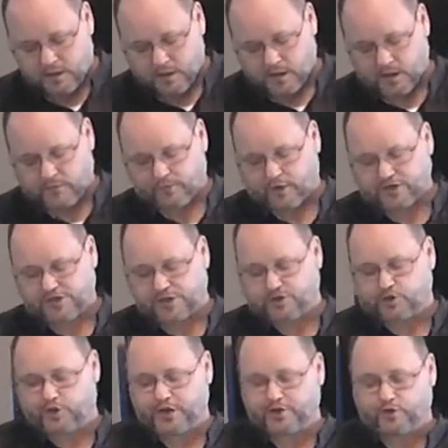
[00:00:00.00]
uh, verses
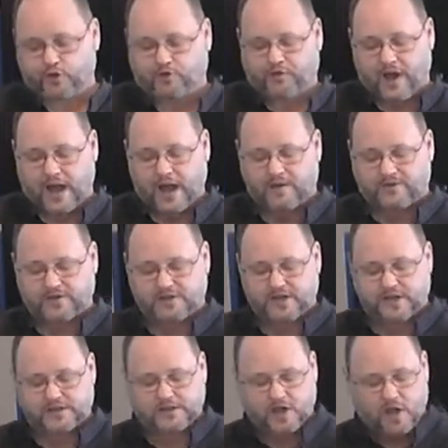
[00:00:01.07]
3 through 5. It
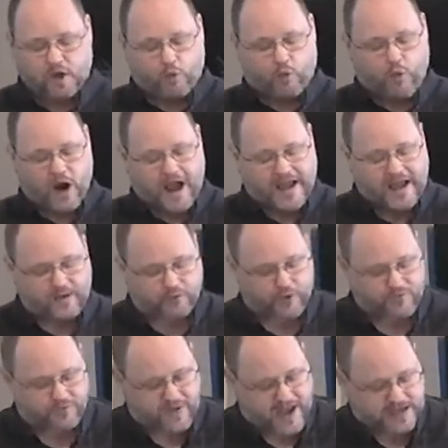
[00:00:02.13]
says, Why have
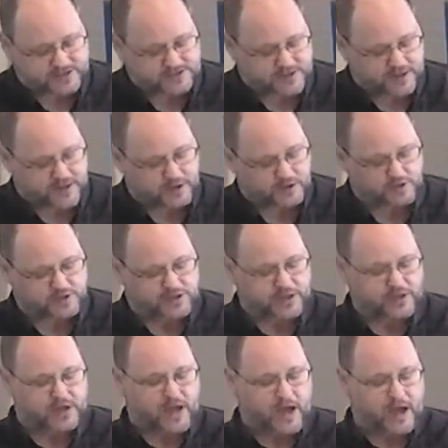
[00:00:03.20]
we fasted and you
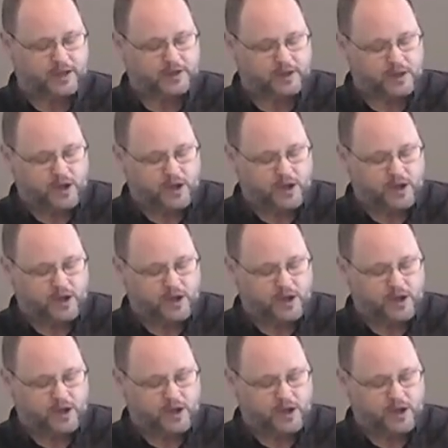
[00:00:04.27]
see not?